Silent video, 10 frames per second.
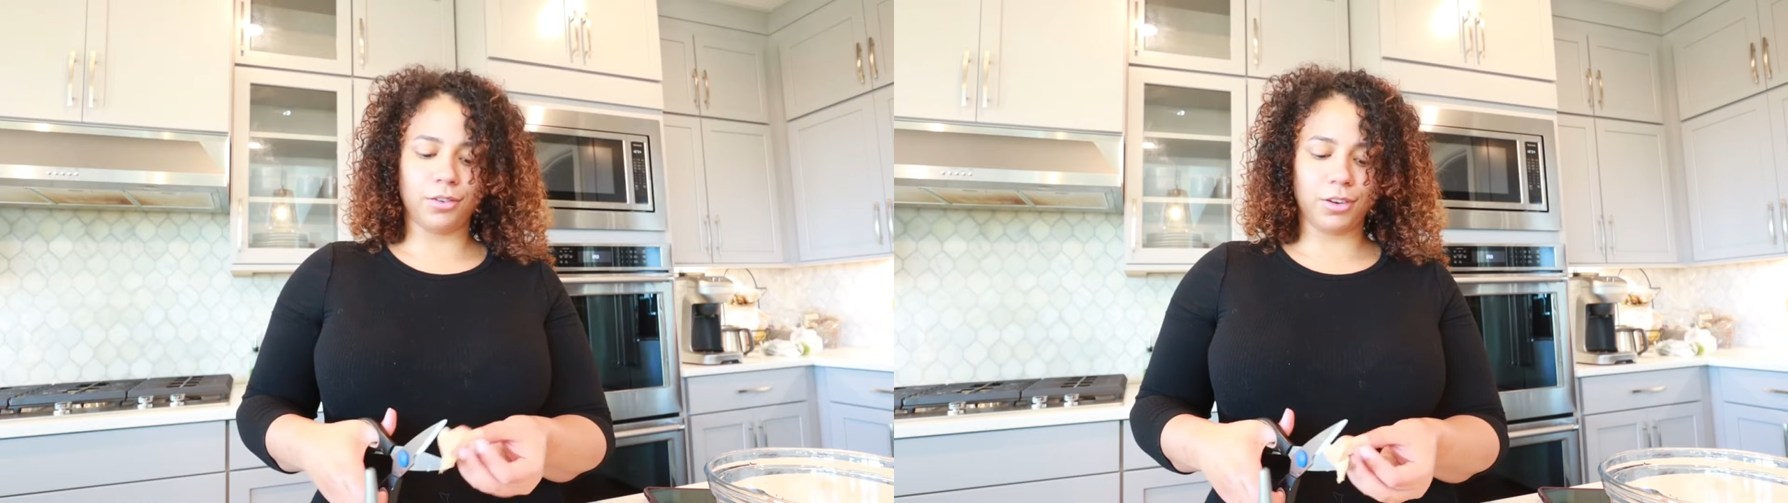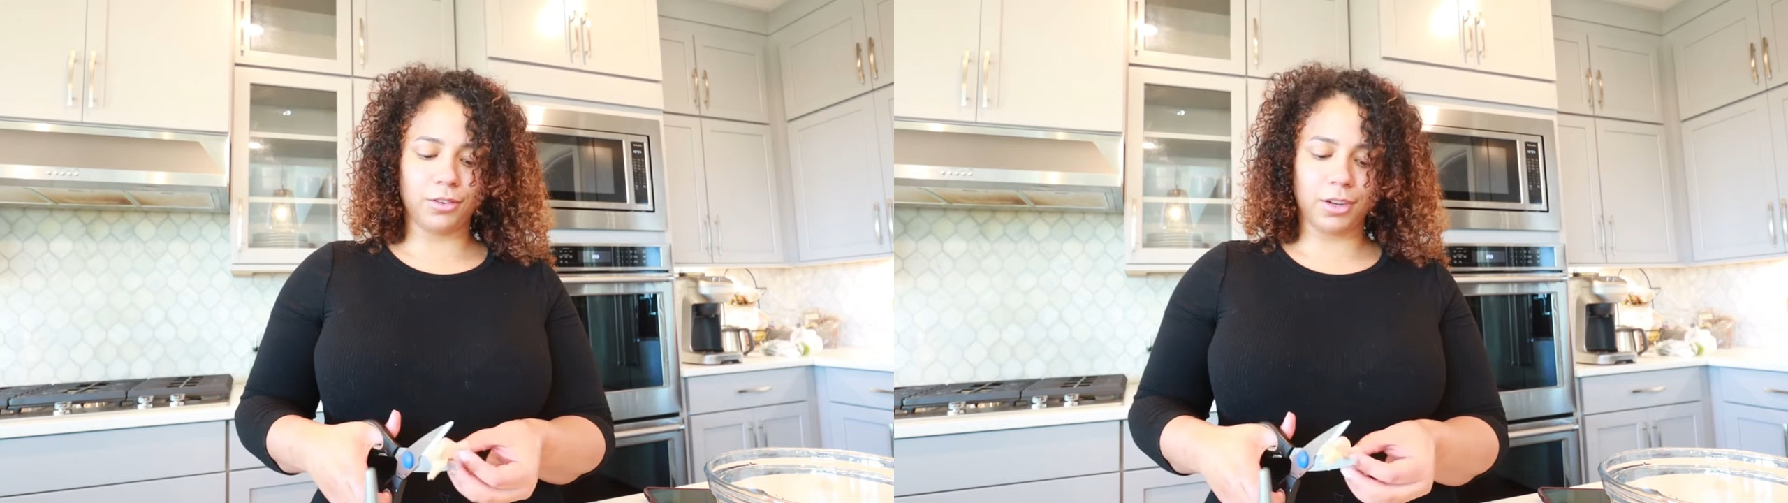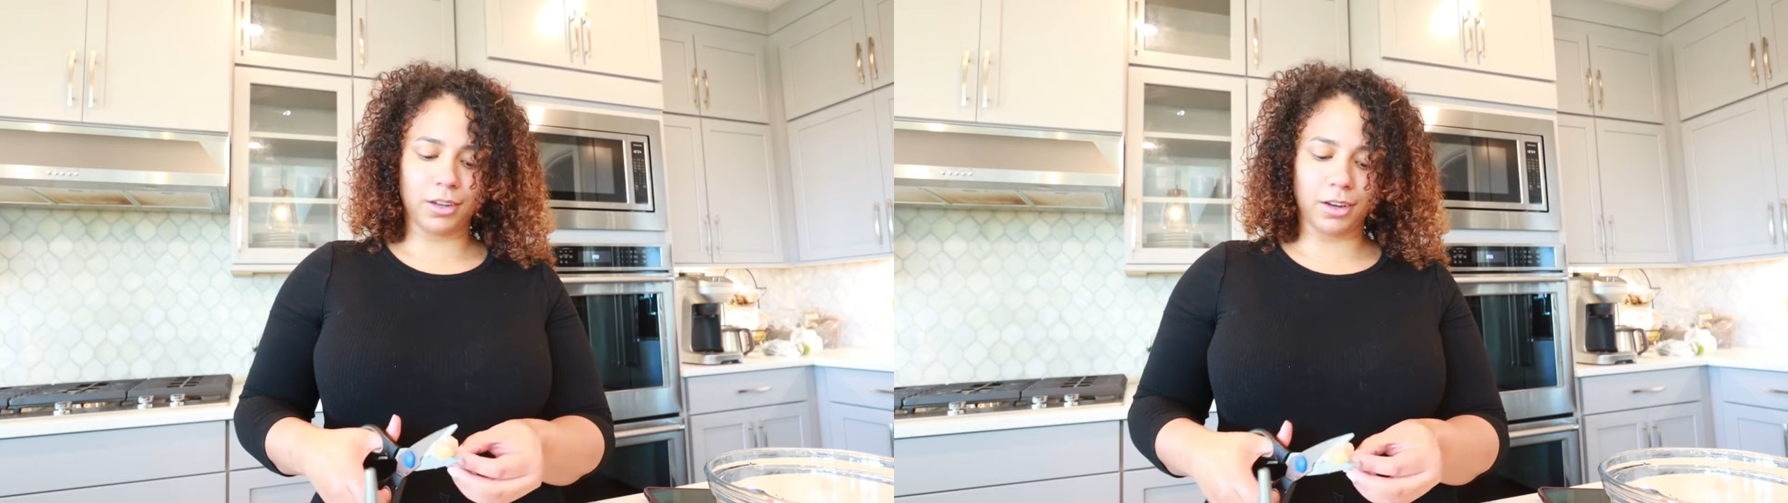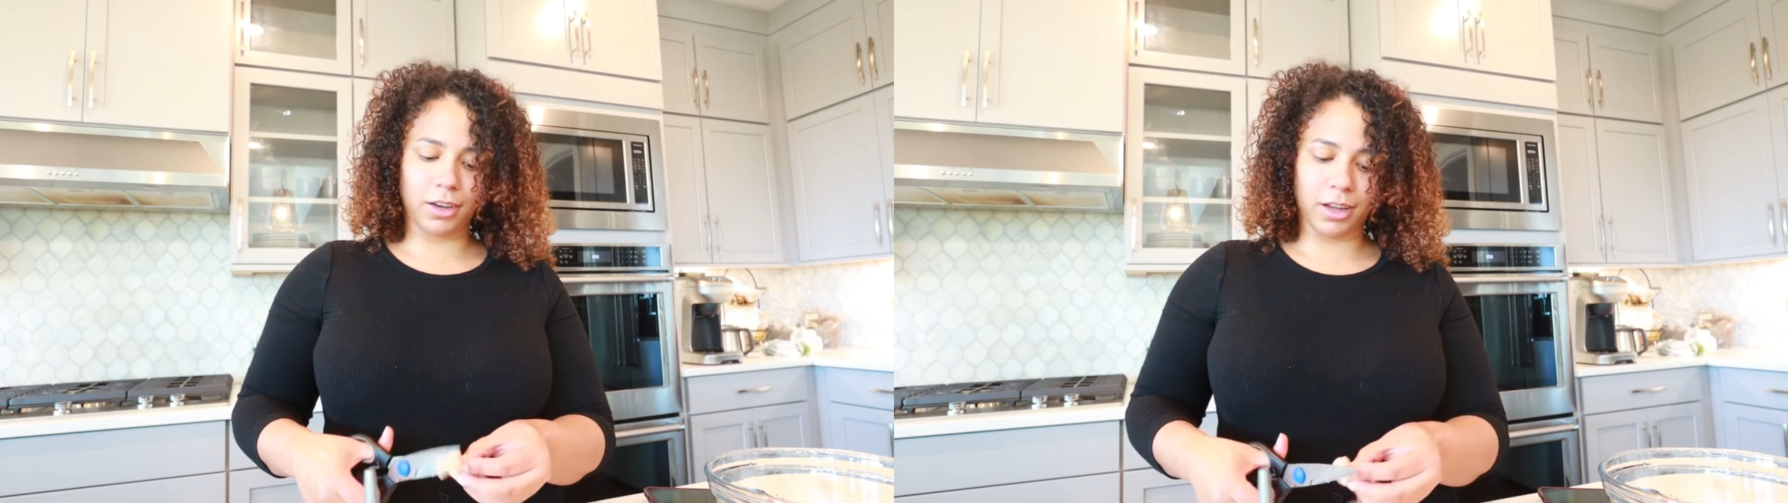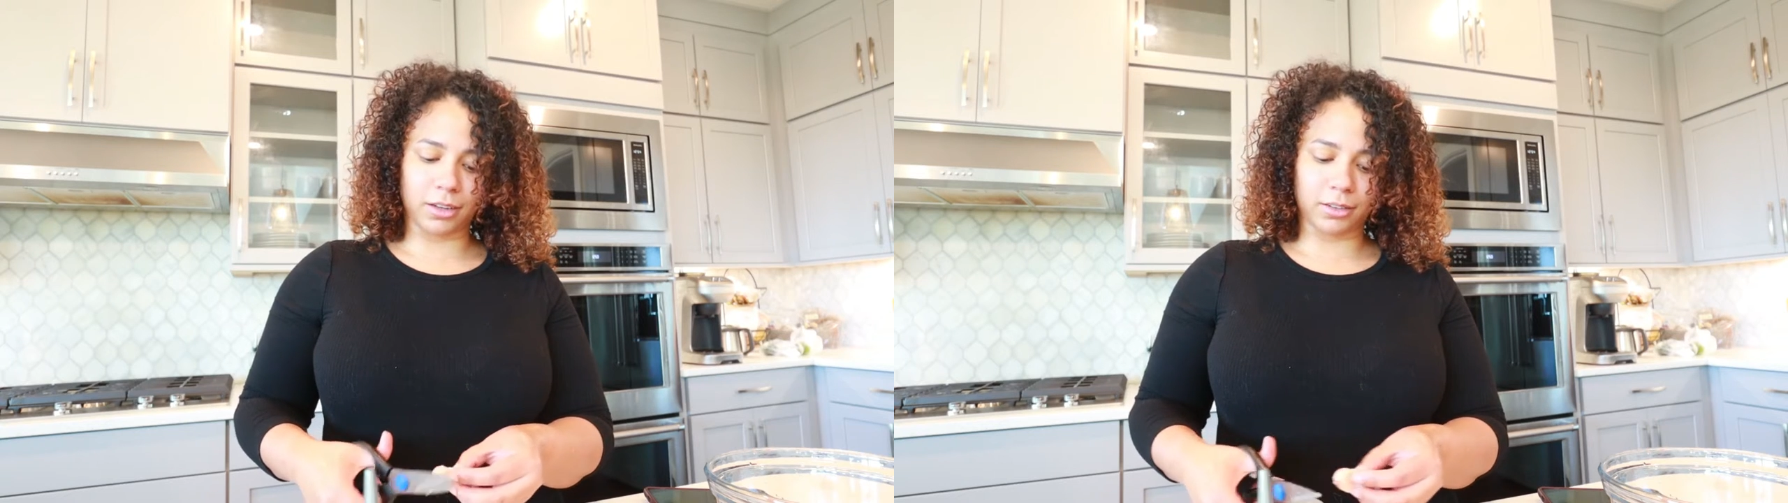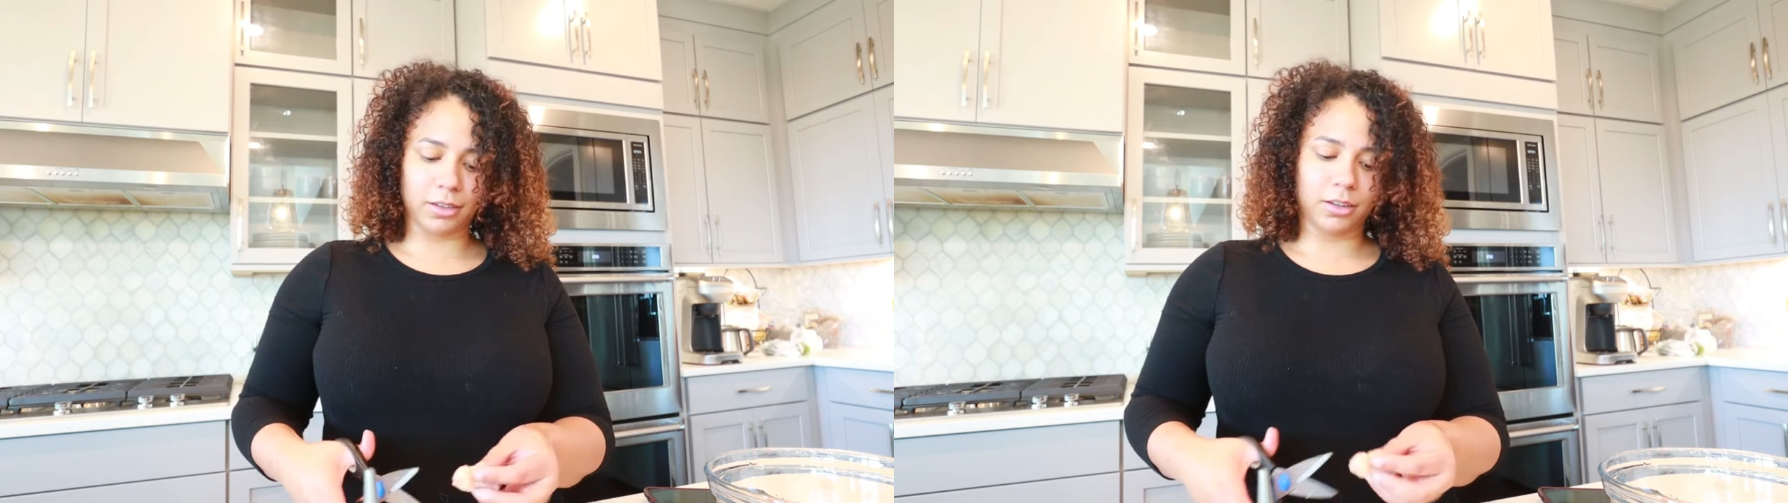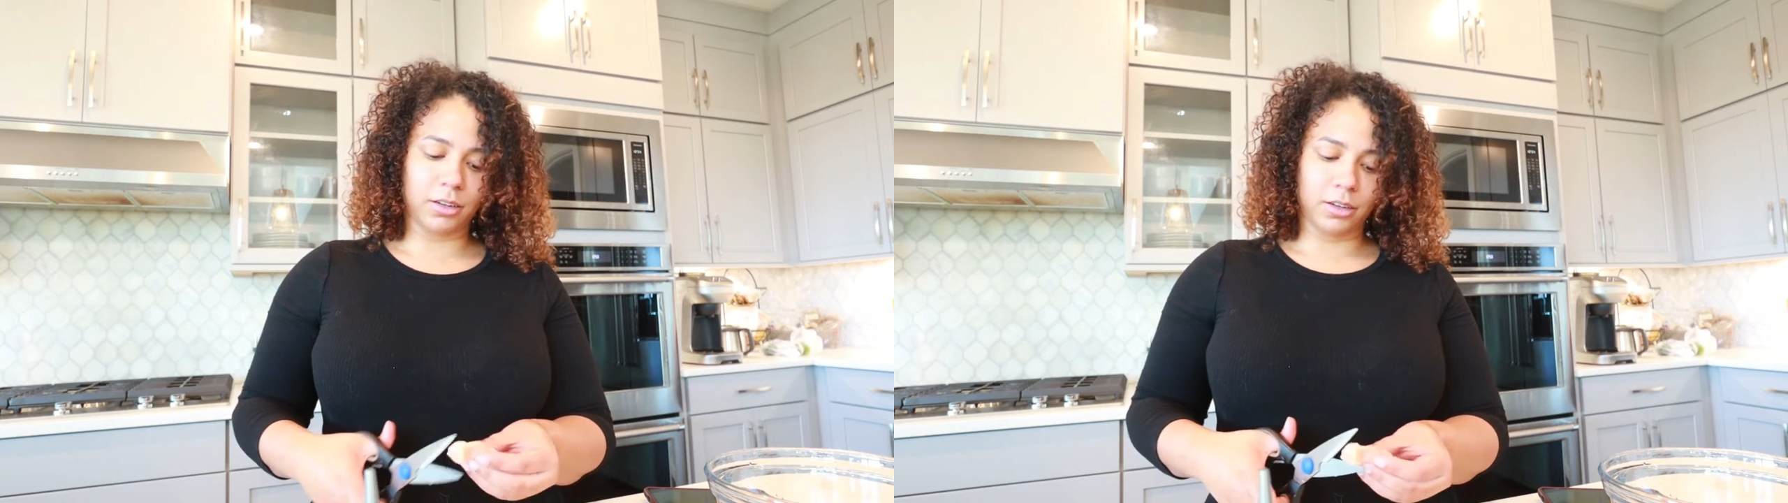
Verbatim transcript: or you can connect.